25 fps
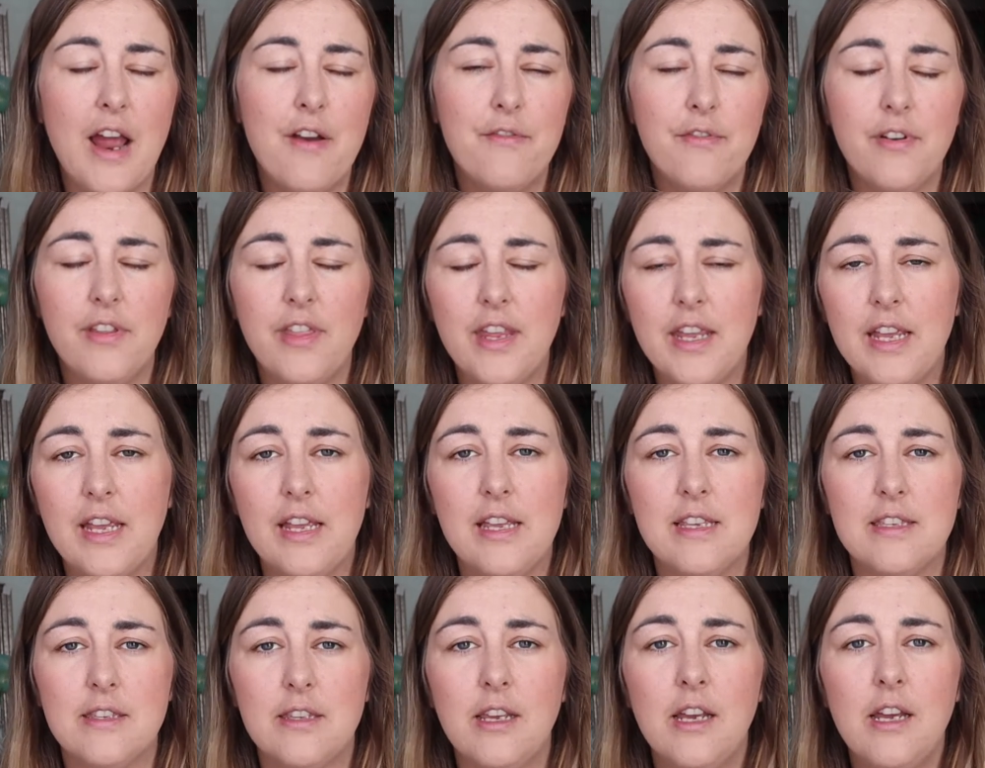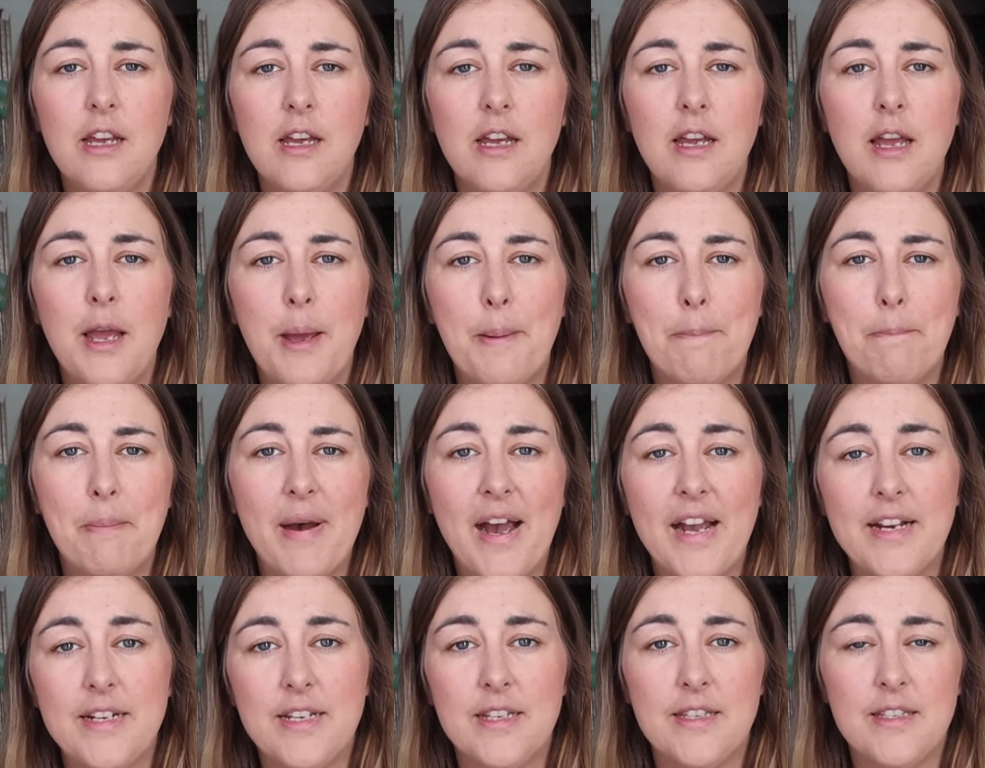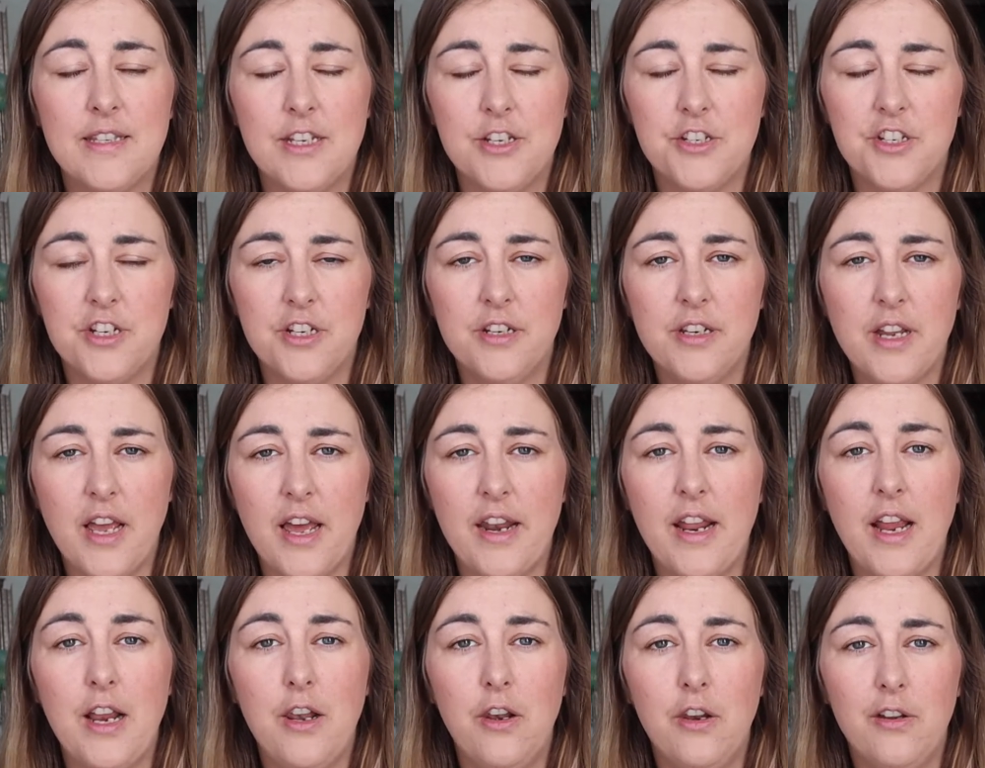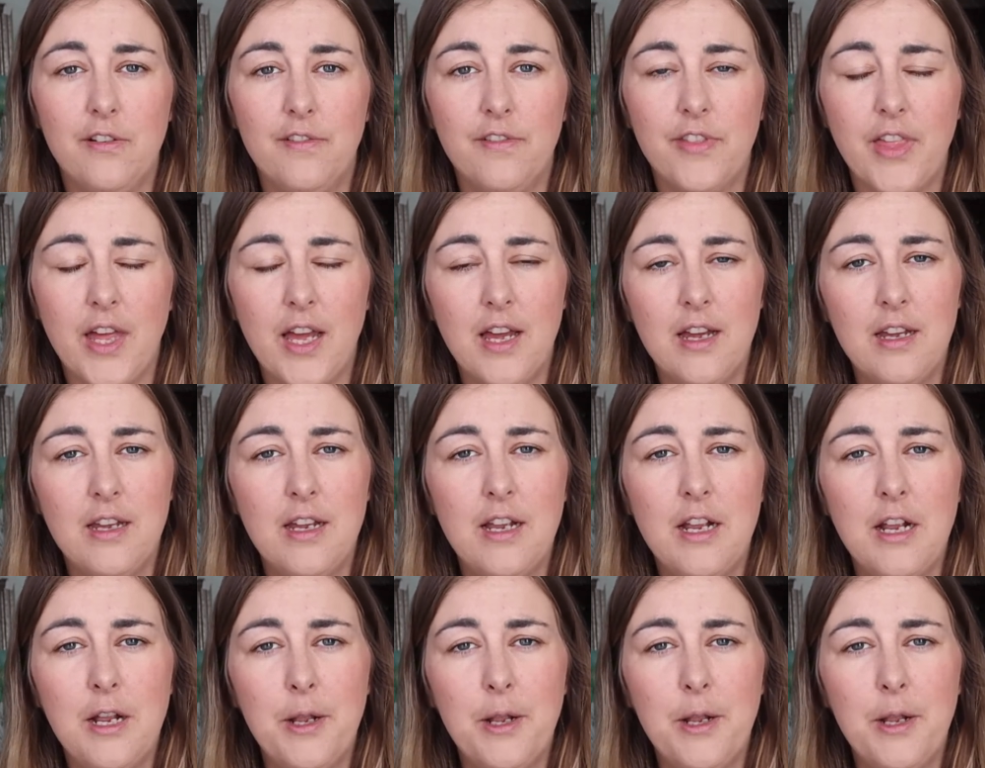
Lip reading: Everything is my decision and I love that.